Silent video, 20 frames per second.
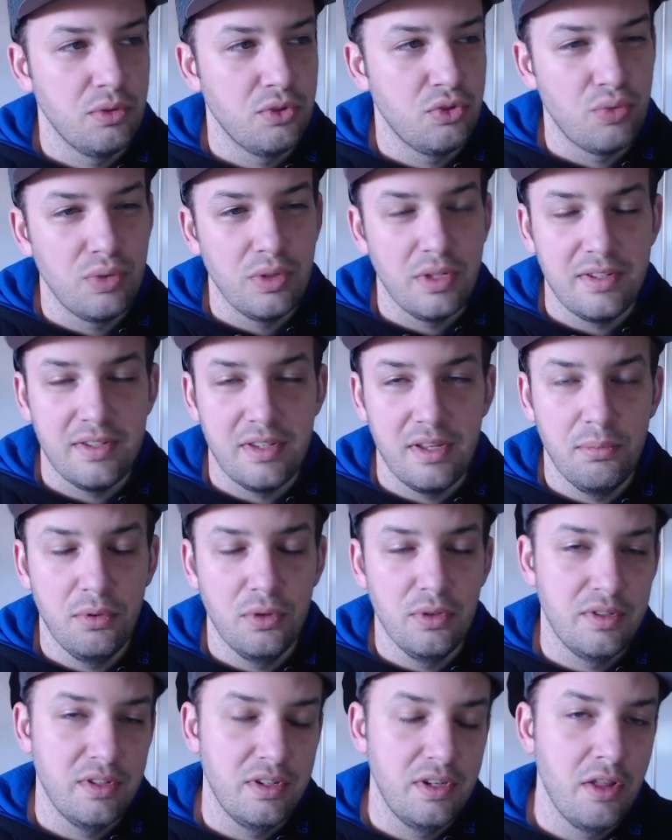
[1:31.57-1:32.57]
This is really
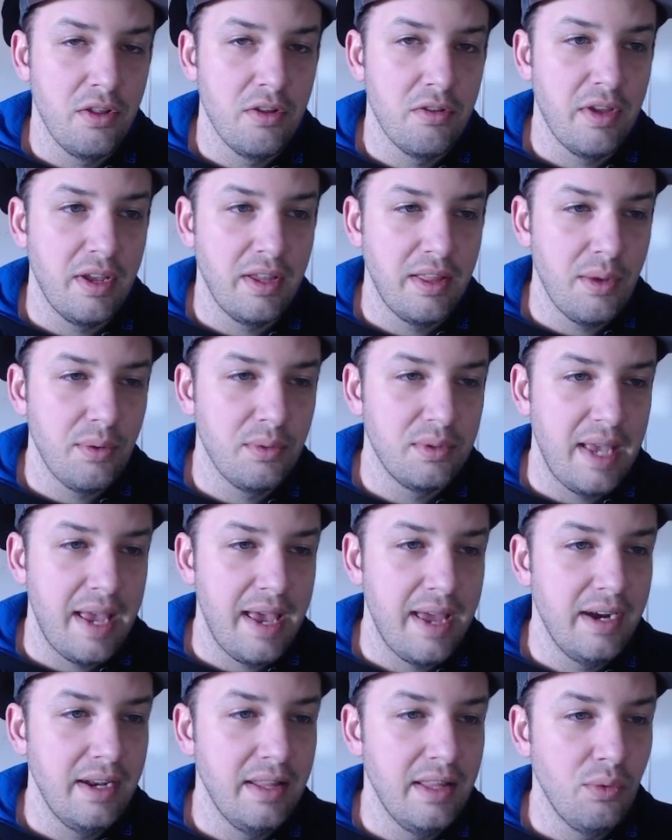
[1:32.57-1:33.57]
simple. It's another thing that was
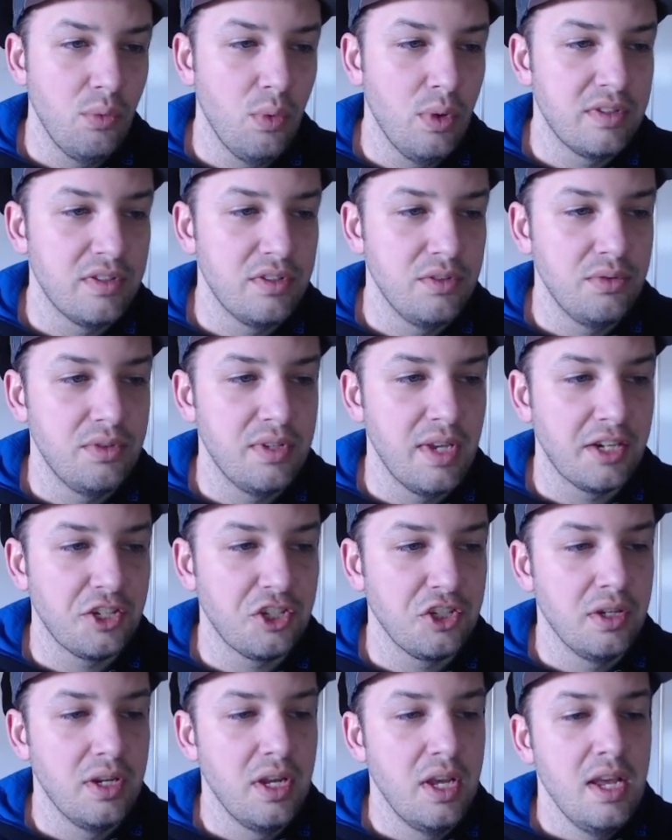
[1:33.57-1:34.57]
added in the What's New
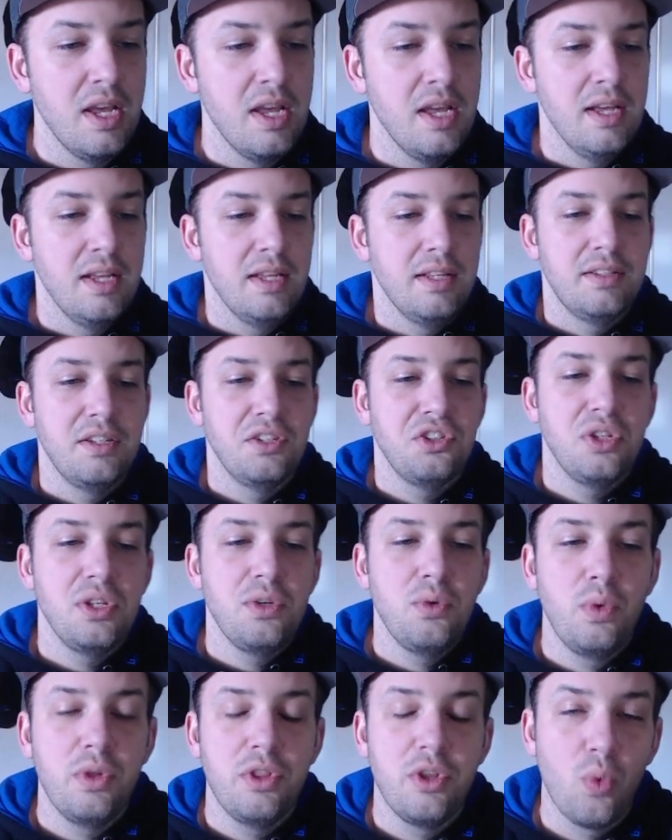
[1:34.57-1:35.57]
section.
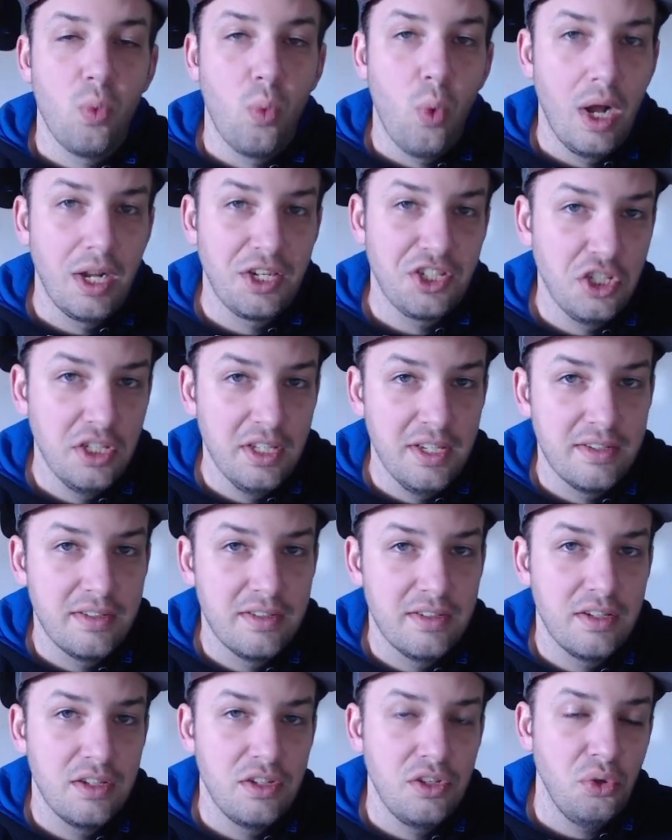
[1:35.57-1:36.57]
Essentially, with your watch
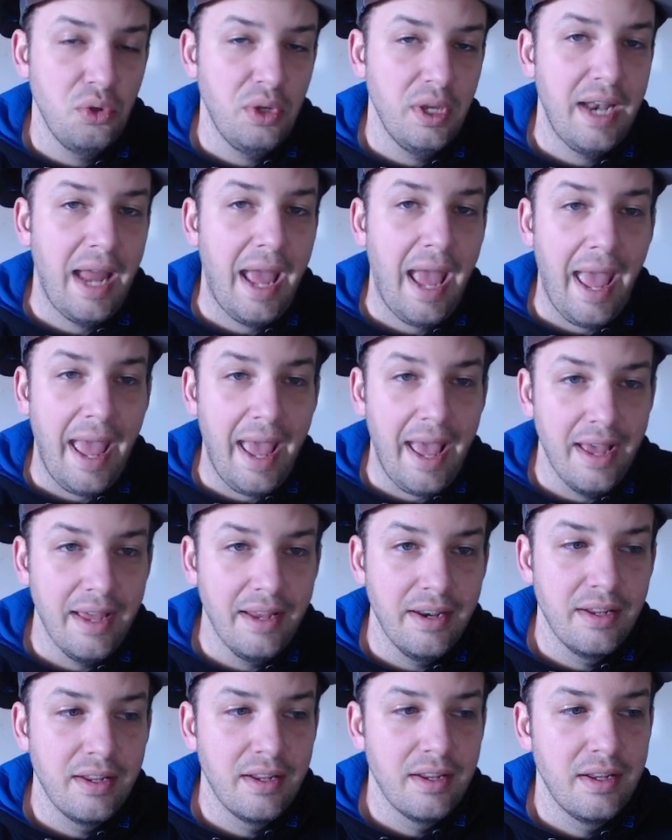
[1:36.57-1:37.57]
list, you can
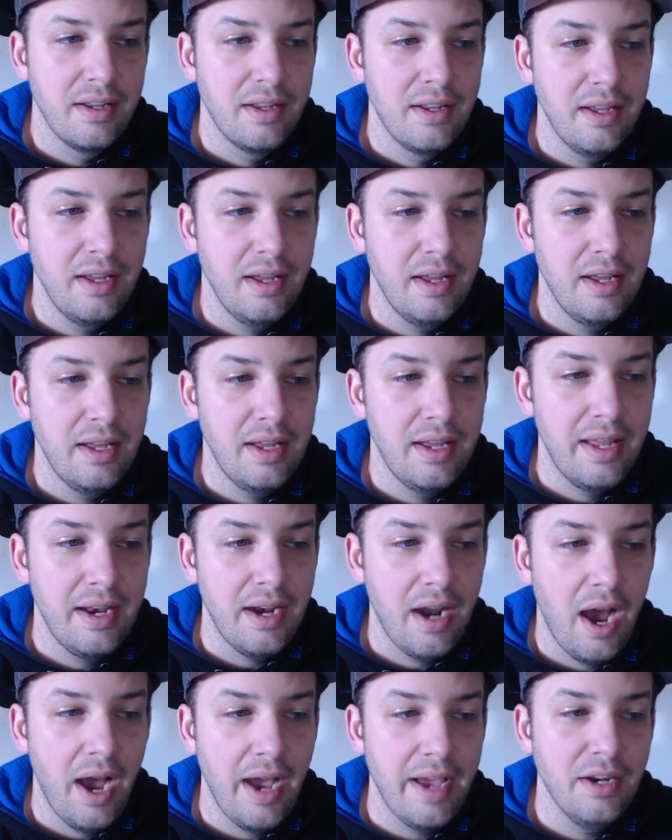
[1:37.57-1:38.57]
add
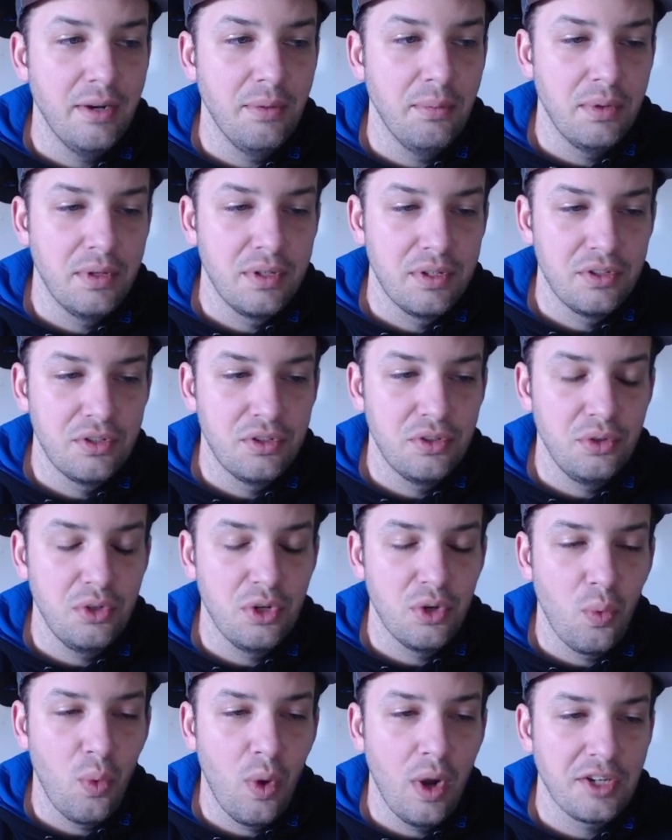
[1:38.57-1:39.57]
an item to
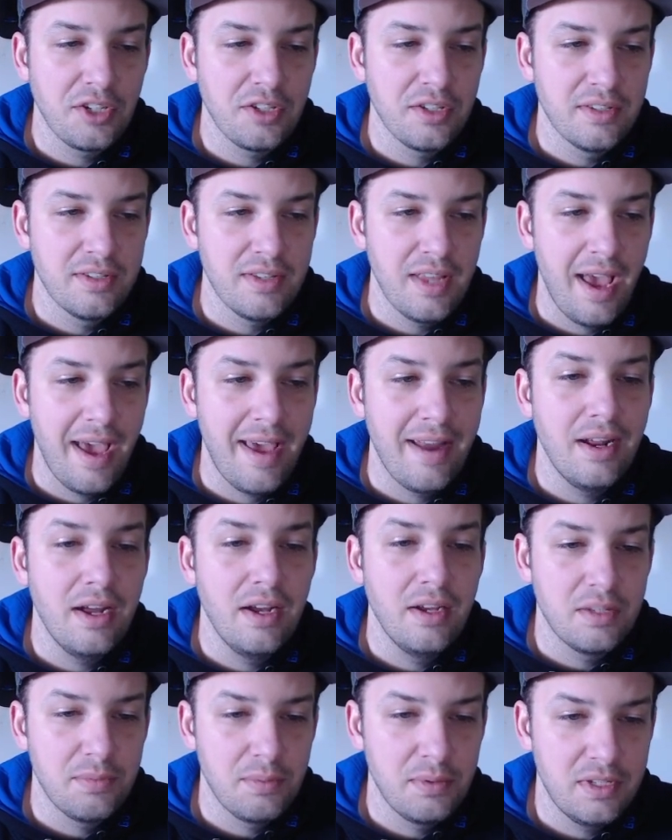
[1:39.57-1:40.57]
your watch list at
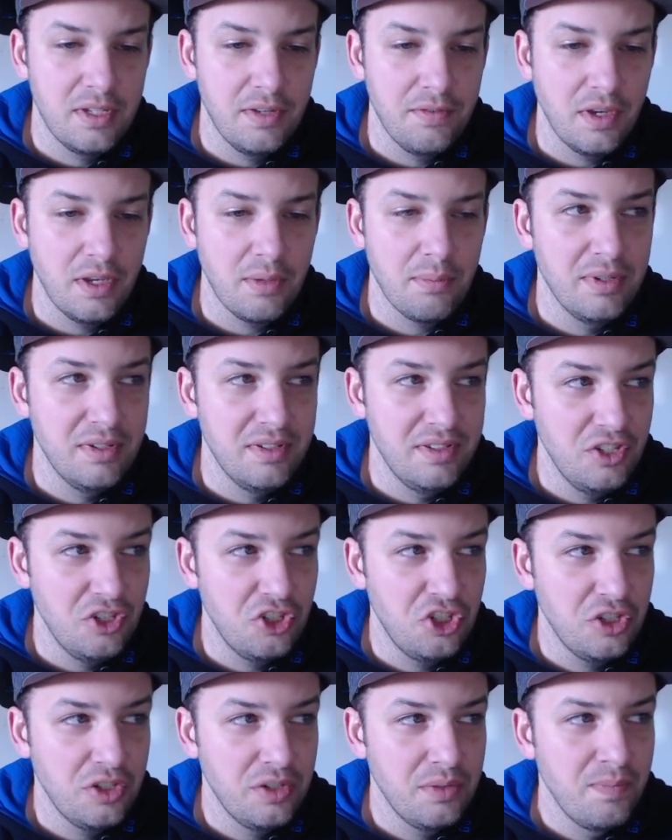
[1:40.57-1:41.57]
a specific
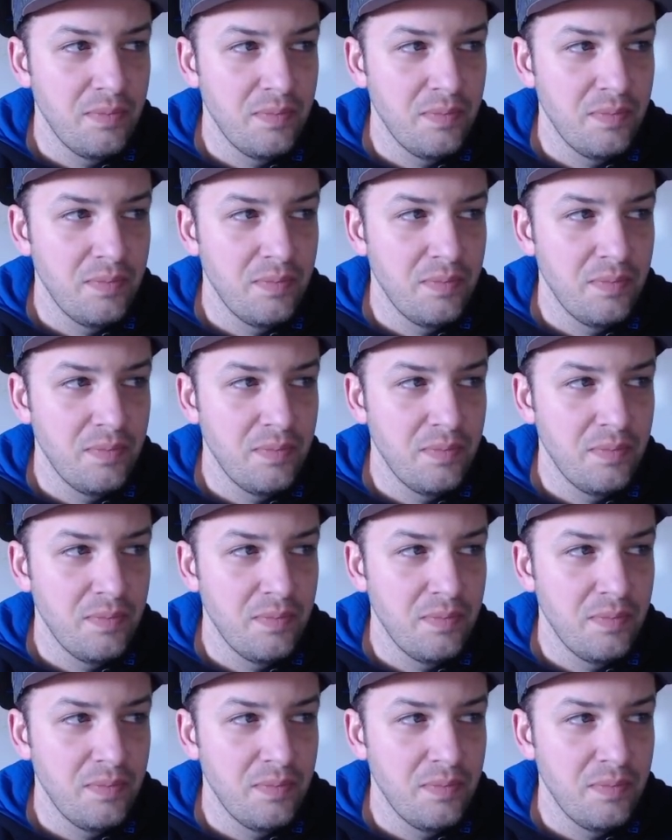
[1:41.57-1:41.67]
position.